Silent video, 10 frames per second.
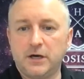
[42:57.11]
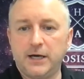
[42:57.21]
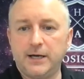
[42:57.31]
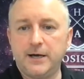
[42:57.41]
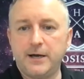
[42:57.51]

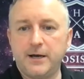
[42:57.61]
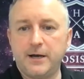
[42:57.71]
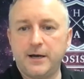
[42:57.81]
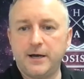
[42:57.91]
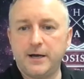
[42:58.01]

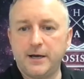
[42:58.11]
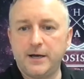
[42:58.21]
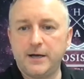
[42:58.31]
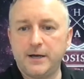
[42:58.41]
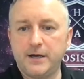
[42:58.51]

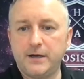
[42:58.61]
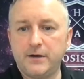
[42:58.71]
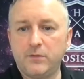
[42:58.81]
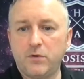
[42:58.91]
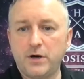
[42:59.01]

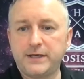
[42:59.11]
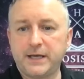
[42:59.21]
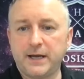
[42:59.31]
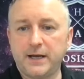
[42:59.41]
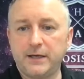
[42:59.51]

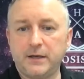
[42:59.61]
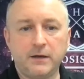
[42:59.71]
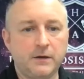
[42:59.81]
YK.